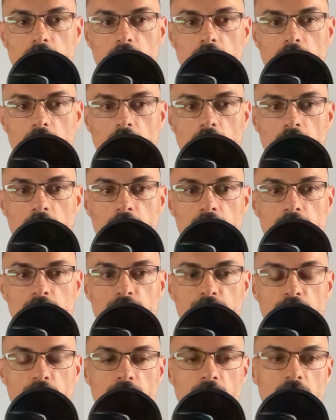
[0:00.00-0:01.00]
R
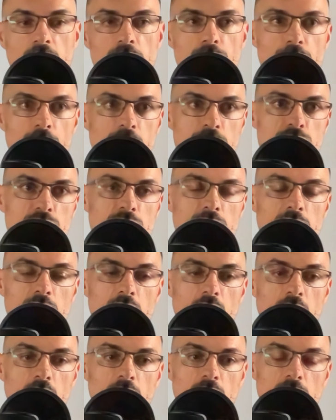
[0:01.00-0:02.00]
for eval region
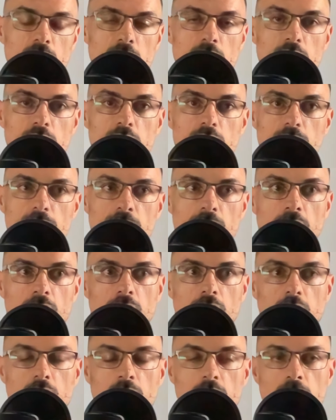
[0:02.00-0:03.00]
in
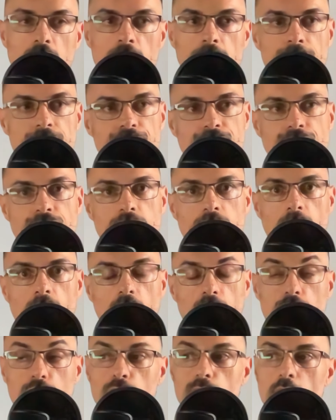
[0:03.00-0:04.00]

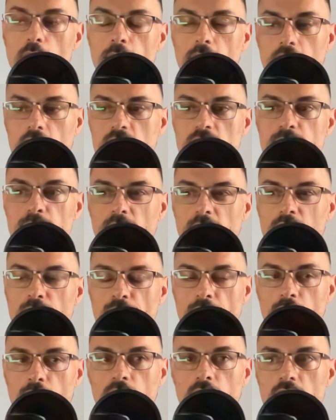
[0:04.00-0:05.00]
Doom Emacs, but
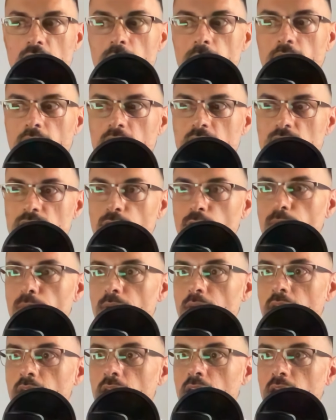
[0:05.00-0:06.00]
regular Emacs would
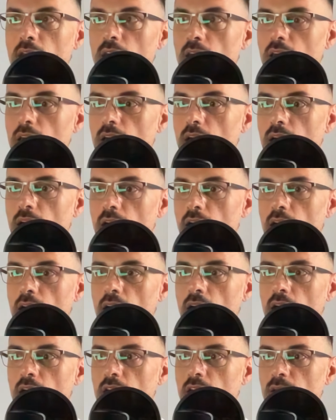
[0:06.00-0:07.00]
be
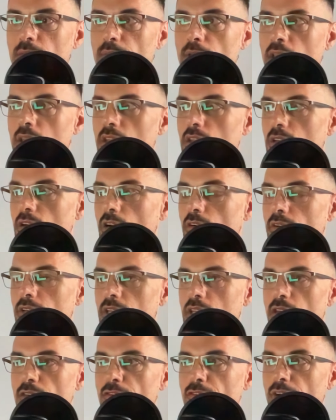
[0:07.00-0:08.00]
a little bit of a
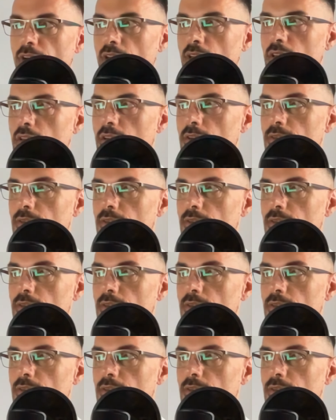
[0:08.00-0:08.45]
different